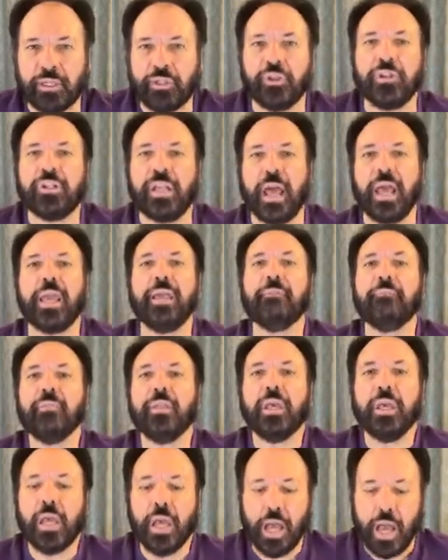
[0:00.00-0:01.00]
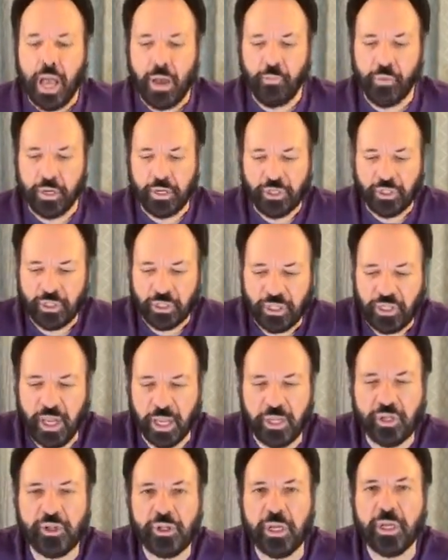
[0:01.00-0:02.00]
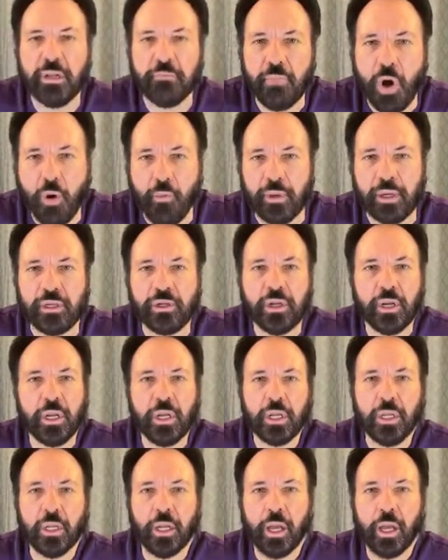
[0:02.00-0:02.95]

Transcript: But today, I want to suggest you in a moment